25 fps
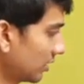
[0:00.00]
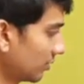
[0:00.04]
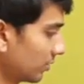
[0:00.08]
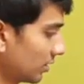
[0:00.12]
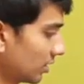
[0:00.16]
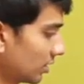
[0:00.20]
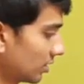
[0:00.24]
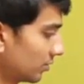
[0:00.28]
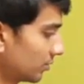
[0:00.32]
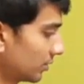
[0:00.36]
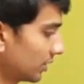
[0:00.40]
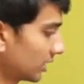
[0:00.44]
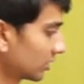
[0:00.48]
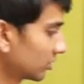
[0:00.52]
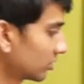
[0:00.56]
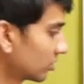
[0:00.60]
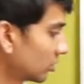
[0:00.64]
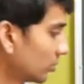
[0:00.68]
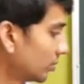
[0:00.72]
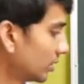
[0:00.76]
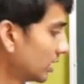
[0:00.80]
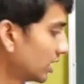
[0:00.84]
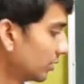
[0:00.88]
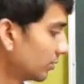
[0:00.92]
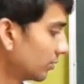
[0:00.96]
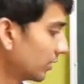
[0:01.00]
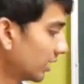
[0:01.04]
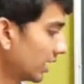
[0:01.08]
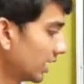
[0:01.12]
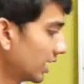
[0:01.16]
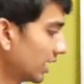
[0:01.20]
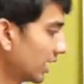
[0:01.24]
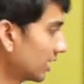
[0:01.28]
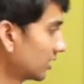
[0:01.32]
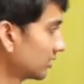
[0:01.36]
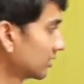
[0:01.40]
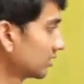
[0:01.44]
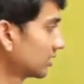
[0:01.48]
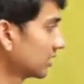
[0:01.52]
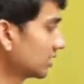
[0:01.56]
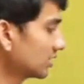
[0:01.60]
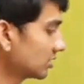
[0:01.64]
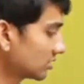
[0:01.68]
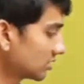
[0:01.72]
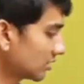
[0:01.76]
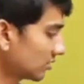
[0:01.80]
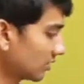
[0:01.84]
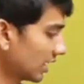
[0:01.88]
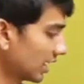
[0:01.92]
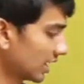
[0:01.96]
fn of x to be defined as
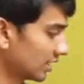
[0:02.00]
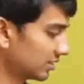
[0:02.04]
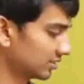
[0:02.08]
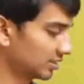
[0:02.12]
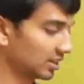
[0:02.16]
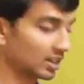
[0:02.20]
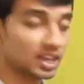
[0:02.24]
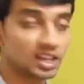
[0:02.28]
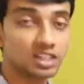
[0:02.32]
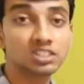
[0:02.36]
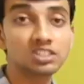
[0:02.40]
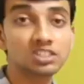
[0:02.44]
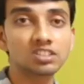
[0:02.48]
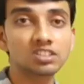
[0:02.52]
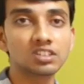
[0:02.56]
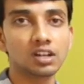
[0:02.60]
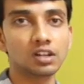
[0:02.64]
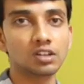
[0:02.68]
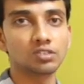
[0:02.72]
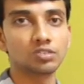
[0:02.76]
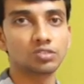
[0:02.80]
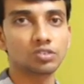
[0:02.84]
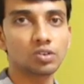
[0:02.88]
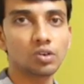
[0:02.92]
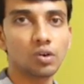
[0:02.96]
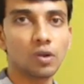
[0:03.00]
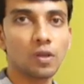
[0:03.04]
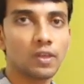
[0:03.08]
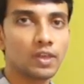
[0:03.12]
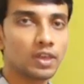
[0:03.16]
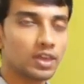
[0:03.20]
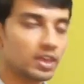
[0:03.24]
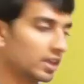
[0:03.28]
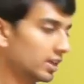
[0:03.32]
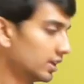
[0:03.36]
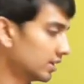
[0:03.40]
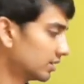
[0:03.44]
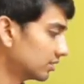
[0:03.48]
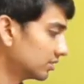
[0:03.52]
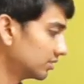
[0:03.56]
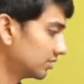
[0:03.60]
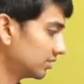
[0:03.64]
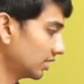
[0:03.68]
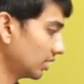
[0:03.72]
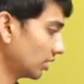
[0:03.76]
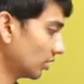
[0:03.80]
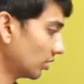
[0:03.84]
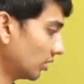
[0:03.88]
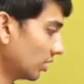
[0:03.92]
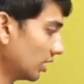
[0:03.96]
such as h tends to
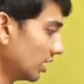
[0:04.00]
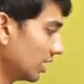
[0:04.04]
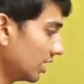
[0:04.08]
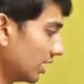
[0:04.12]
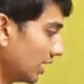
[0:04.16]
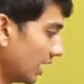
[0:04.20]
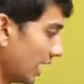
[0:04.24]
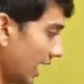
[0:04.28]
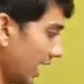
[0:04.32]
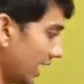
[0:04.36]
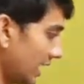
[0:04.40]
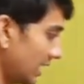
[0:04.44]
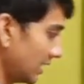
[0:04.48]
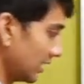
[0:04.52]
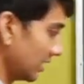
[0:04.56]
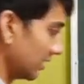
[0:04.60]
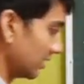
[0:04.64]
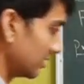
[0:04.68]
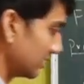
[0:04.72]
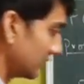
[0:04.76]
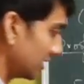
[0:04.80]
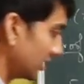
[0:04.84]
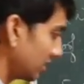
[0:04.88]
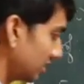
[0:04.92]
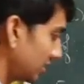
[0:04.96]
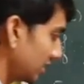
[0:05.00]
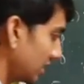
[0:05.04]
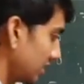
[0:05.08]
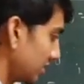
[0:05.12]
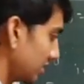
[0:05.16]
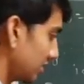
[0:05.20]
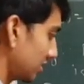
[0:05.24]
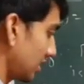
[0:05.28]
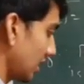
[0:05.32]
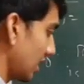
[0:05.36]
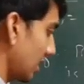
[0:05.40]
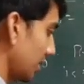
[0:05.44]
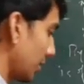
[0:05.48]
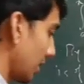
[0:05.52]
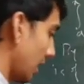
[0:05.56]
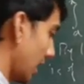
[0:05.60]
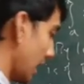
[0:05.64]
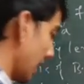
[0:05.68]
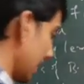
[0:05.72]
0. And this is same